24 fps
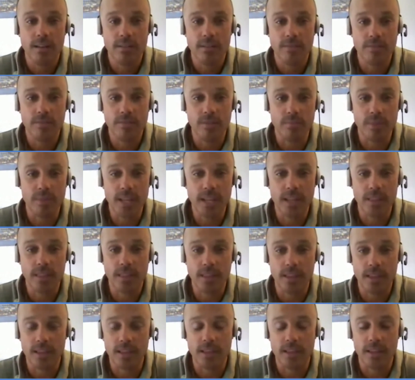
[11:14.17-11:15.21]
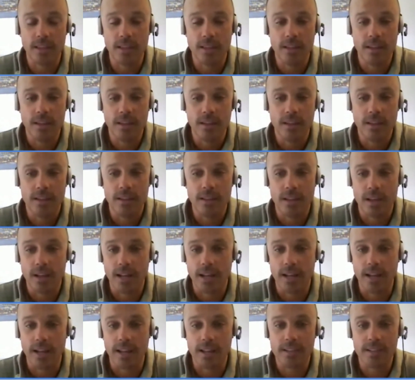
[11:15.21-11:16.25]
for me,
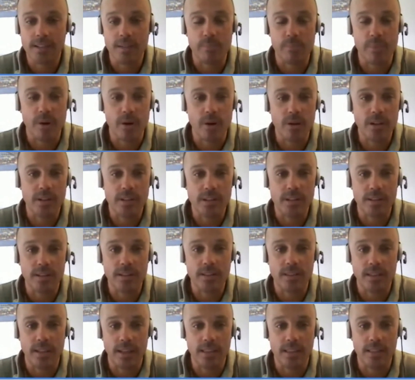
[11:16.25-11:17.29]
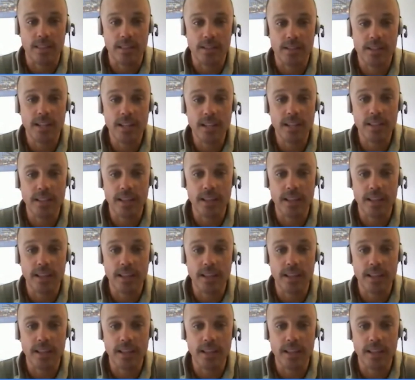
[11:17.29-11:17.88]
I guess the bonus is seeing the